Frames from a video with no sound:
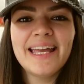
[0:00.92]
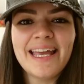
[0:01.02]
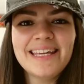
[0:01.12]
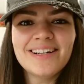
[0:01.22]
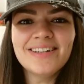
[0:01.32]

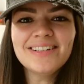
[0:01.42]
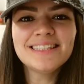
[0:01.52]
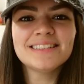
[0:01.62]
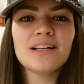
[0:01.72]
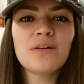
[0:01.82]
Hey y'all,
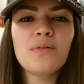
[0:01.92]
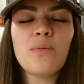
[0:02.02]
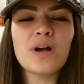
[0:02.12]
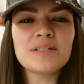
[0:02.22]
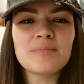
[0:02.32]

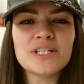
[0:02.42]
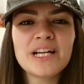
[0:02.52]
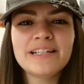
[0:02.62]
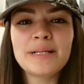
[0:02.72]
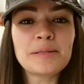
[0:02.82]
welcome to my
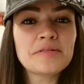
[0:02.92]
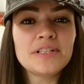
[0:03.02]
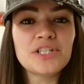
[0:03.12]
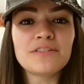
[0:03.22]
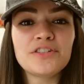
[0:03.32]
channel. My name is
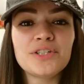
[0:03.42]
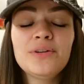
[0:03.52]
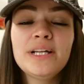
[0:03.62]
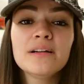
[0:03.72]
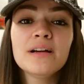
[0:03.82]
Felicia if you're
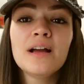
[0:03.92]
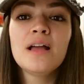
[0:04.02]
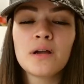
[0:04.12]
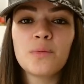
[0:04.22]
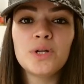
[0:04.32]
new here.
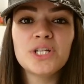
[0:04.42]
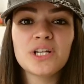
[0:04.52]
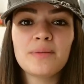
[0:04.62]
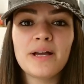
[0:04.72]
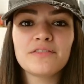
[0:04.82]
We just
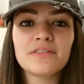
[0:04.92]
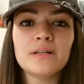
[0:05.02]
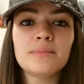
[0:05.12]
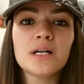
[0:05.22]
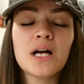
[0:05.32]
got back
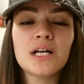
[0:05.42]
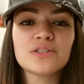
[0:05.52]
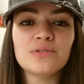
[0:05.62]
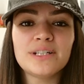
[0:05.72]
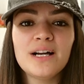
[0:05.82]
from
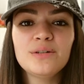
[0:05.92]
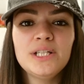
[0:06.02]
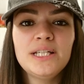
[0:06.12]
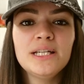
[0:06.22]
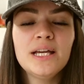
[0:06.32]
Costco and
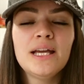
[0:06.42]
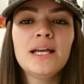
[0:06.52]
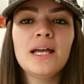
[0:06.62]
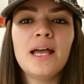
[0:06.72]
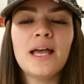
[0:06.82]
Aldi
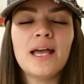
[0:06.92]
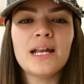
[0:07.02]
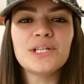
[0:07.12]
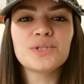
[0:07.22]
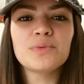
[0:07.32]
and
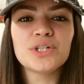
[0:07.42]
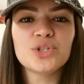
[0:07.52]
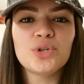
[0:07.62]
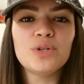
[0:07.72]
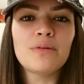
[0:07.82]
I just want to
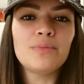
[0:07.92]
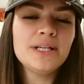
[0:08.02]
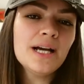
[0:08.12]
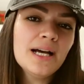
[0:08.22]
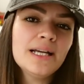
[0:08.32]
show you what we
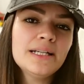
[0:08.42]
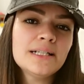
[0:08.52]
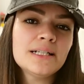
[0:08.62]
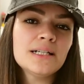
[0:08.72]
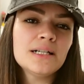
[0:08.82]
got.
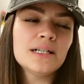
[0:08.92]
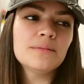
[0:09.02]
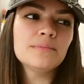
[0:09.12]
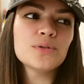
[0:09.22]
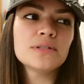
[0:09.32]

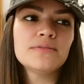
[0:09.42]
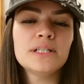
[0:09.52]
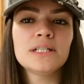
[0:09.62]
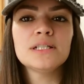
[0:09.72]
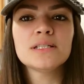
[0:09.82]
Um, most of
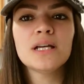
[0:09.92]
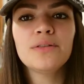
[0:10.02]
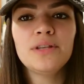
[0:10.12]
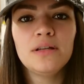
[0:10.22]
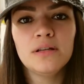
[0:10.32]
it is
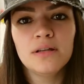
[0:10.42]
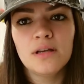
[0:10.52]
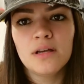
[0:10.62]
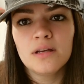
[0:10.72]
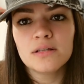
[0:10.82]
healthy,
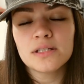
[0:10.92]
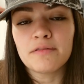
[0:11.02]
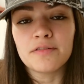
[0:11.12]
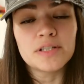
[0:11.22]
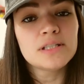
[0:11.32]

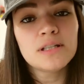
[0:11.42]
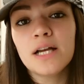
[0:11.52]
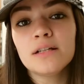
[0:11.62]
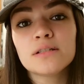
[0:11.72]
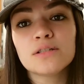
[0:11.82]
some of it's
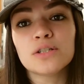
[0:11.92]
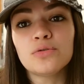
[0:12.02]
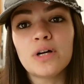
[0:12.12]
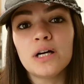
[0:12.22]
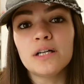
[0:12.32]
not,
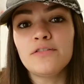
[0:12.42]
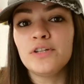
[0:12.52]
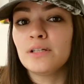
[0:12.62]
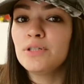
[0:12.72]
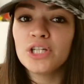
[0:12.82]
so uh, if
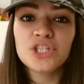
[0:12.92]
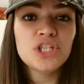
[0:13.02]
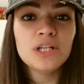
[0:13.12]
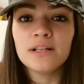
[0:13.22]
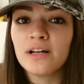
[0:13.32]
you're going to be
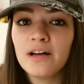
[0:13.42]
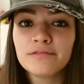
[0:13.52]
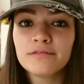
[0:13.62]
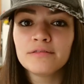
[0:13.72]
judgy, click off.